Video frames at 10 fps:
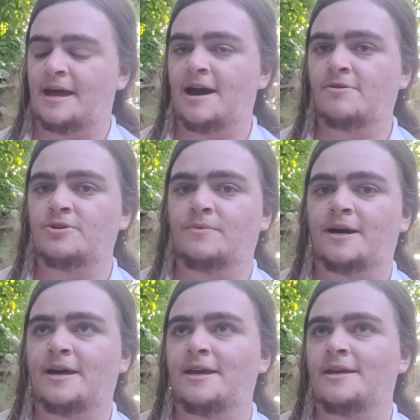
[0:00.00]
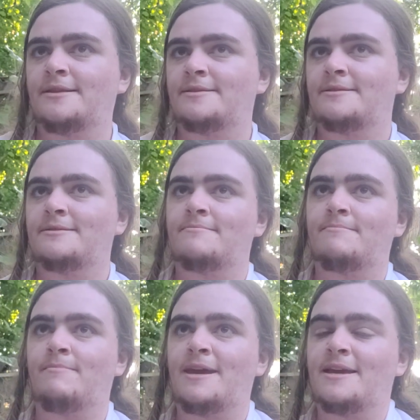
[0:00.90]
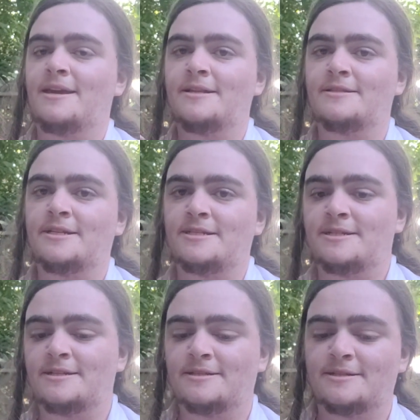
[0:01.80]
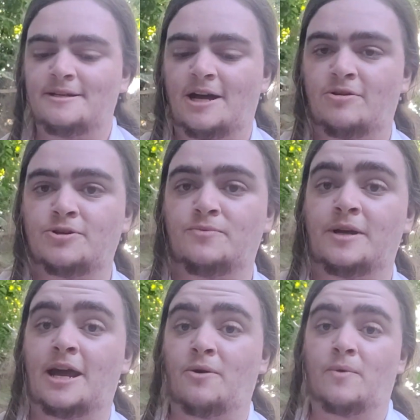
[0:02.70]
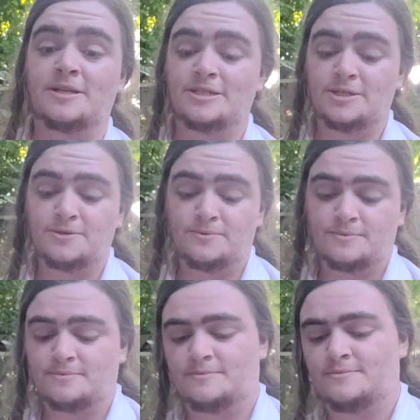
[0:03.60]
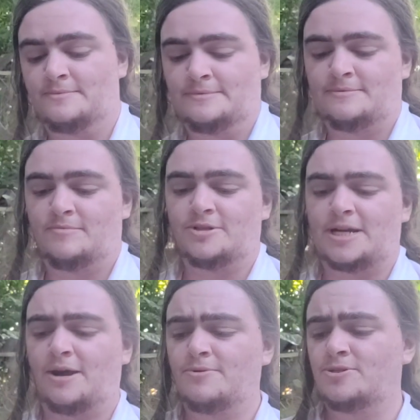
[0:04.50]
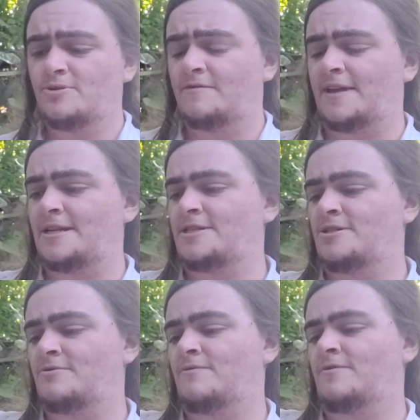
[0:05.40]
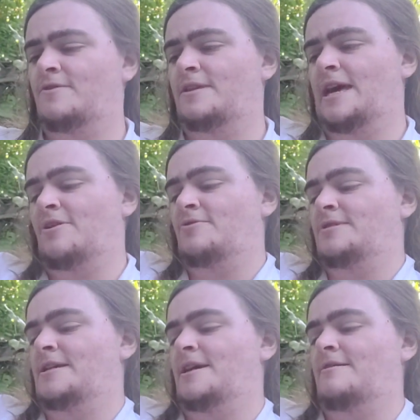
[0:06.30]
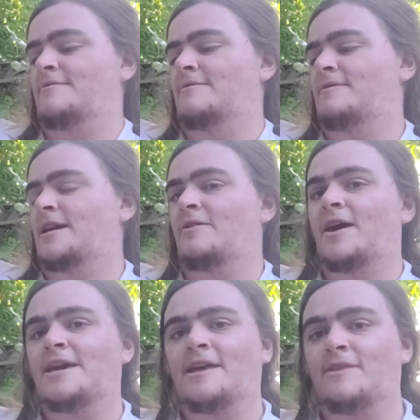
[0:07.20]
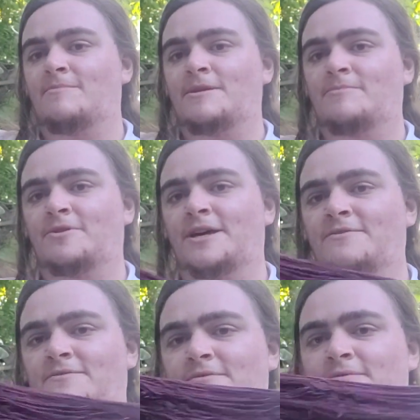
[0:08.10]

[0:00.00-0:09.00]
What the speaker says: how do I make consistent colors when I want to, which I would sort of like to for the colors that I like and that people love.